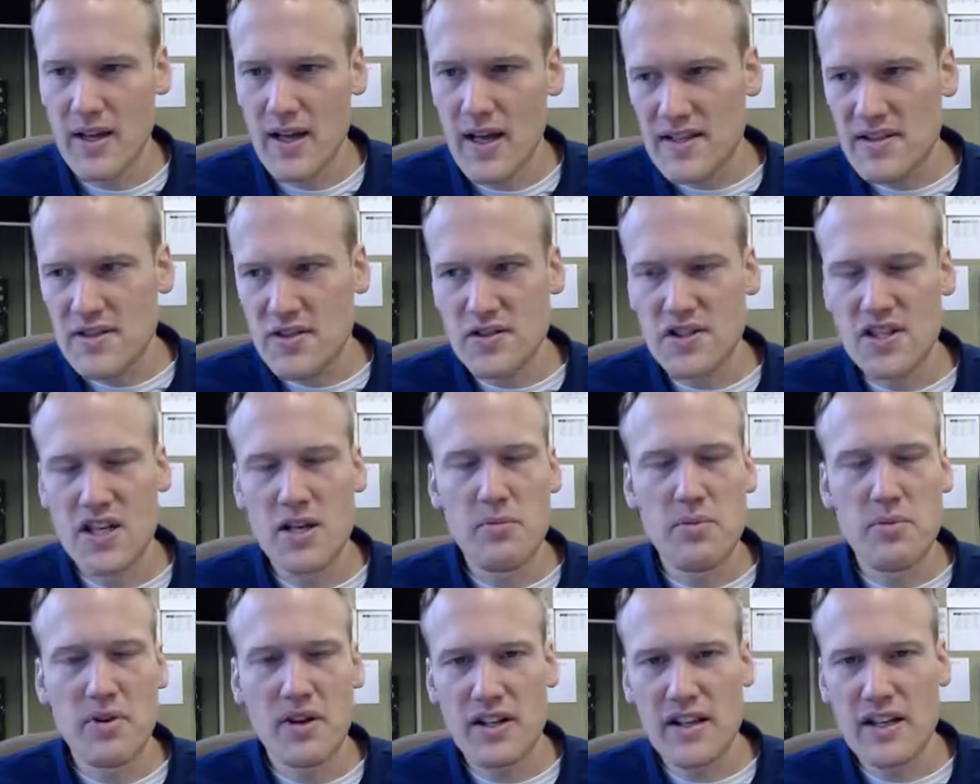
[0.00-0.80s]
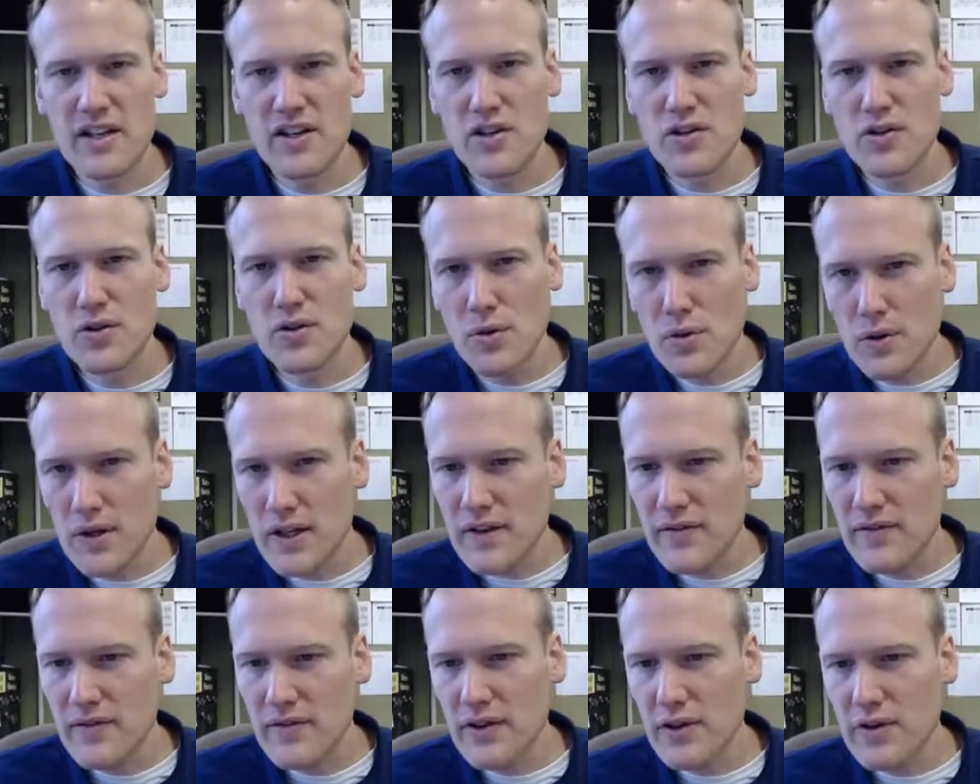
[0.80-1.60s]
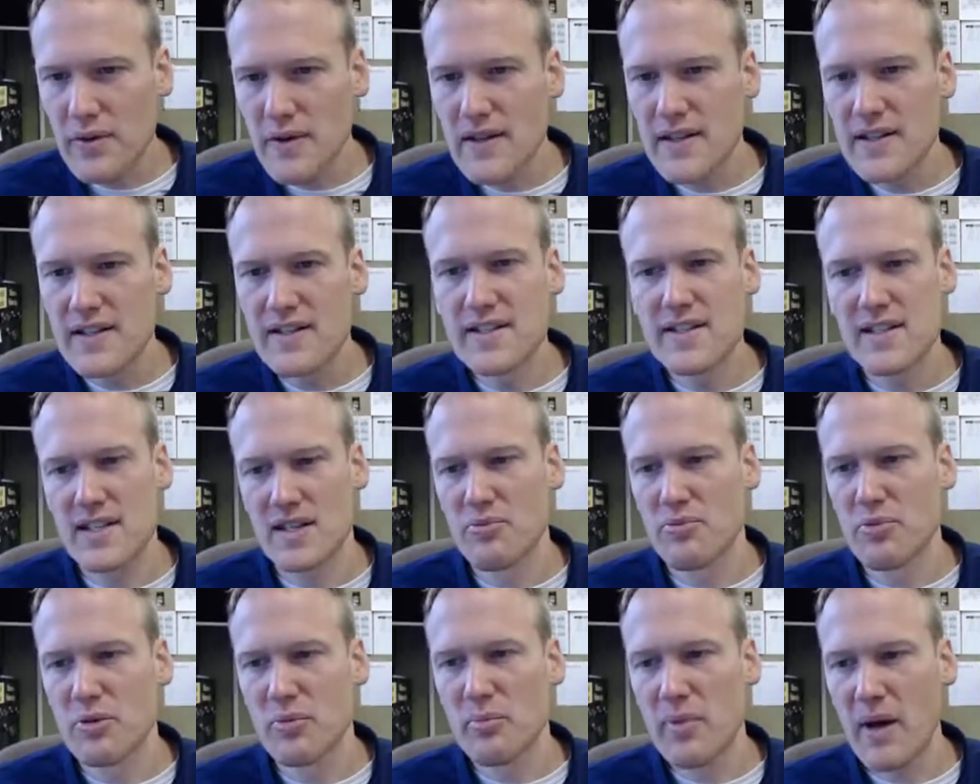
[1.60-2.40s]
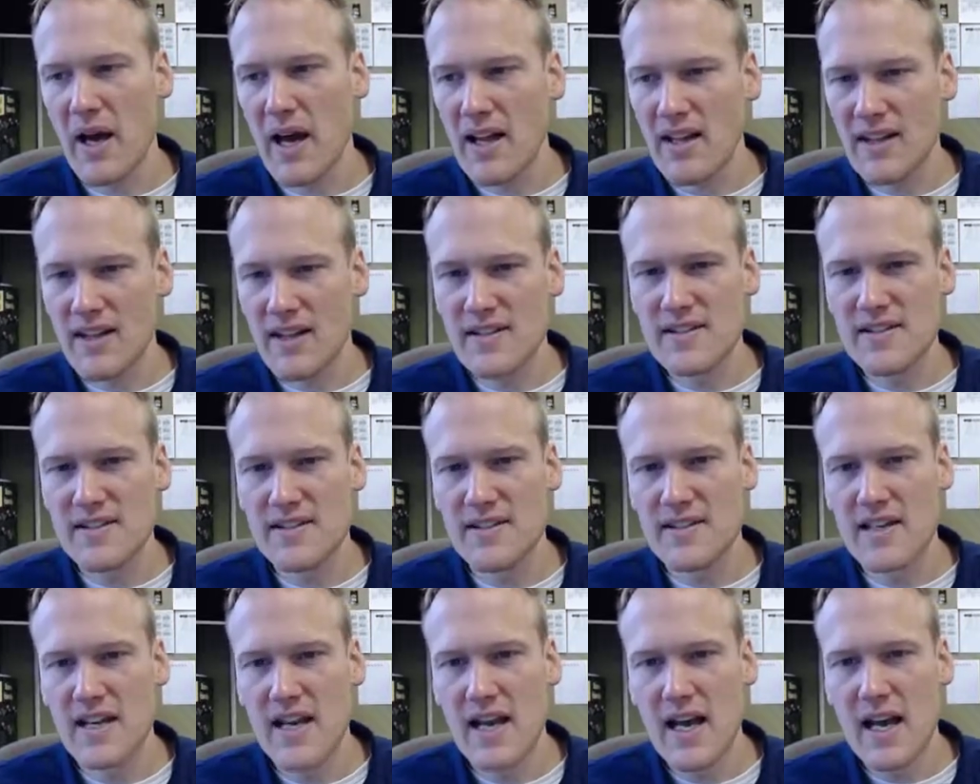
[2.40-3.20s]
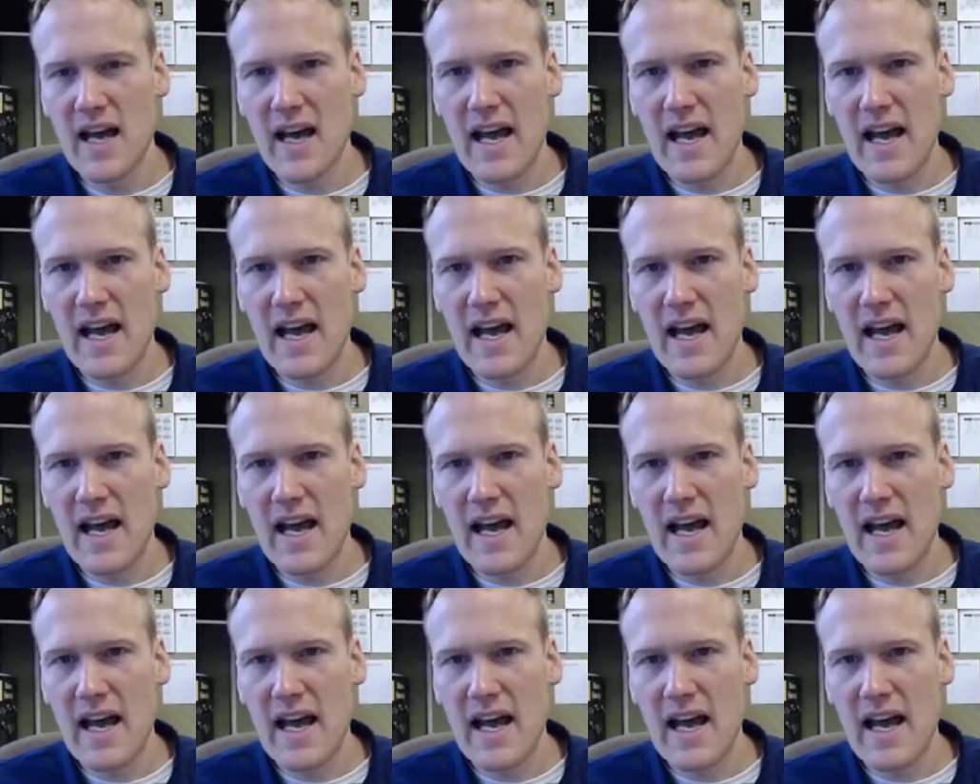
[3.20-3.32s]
These are typically in cooling fluids and propellants